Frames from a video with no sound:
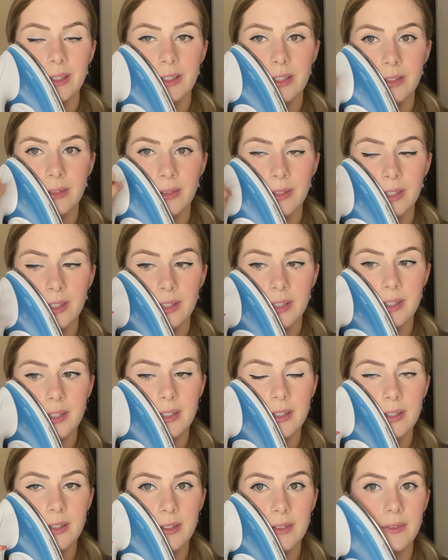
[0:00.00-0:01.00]

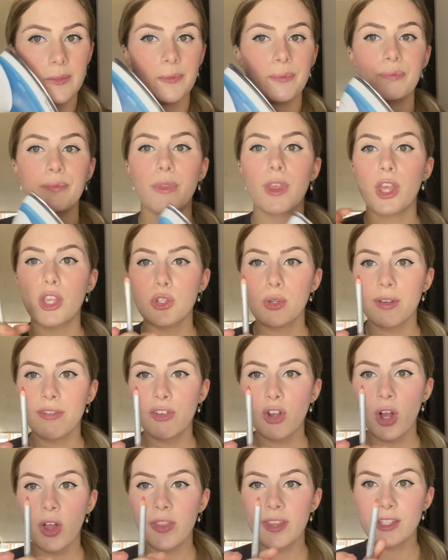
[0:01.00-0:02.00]
So I've
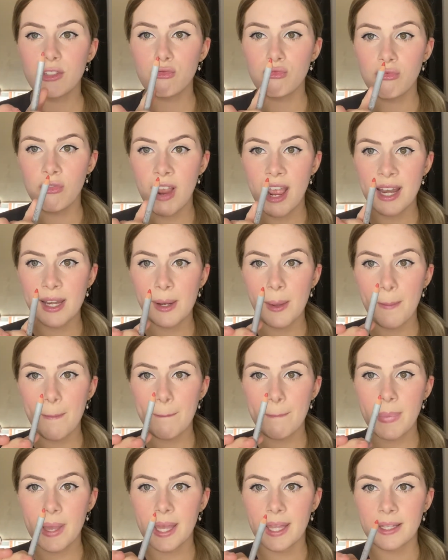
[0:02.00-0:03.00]
got this red
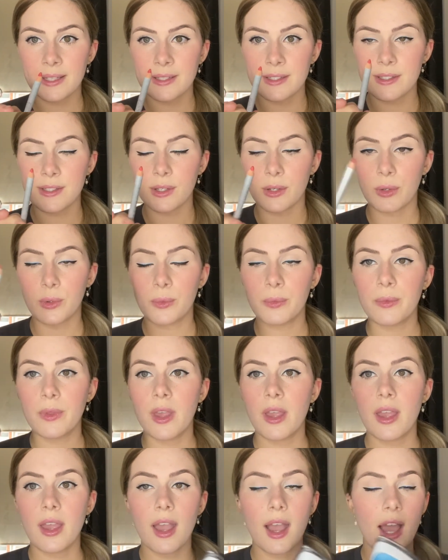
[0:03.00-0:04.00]
pencil
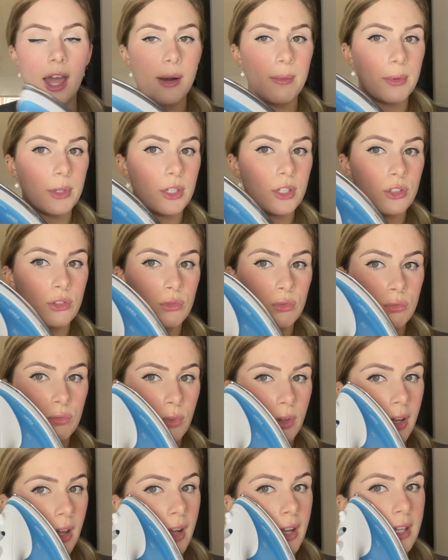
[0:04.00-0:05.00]
and I'm going to
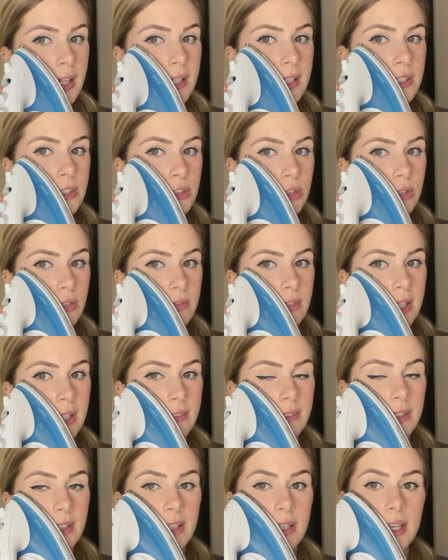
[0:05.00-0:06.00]
lightly draw
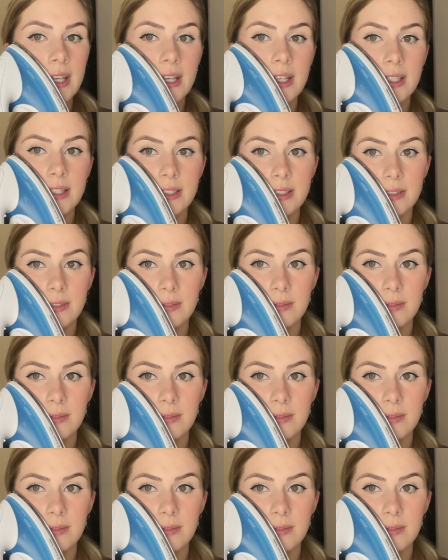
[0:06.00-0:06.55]
around this.